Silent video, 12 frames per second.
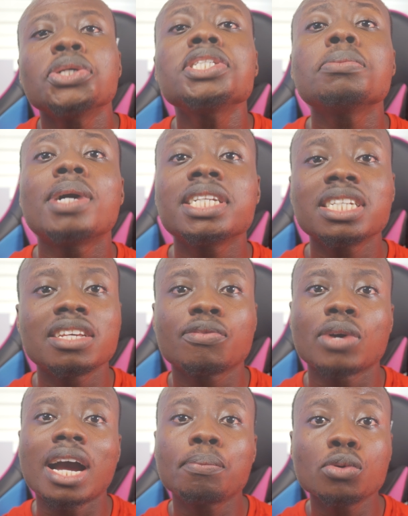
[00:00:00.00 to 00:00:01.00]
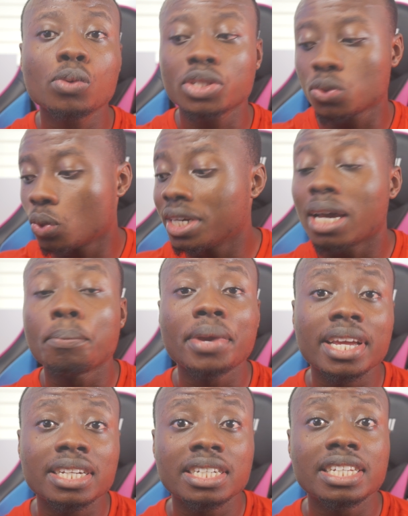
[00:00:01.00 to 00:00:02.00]
Just imagine if Apple was the one that
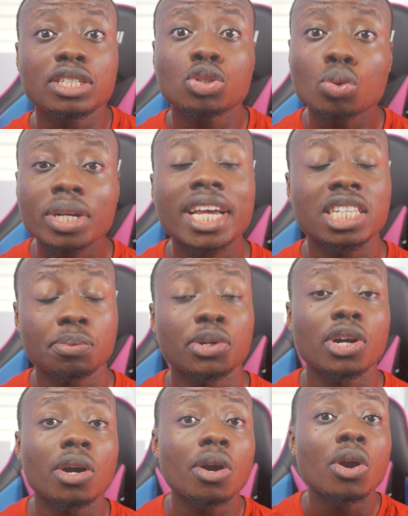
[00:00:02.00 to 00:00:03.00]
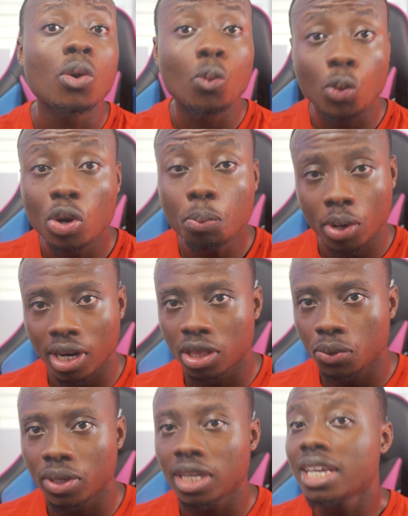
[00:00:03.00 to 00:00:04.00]
made the Sony Xperia 1 Mark III.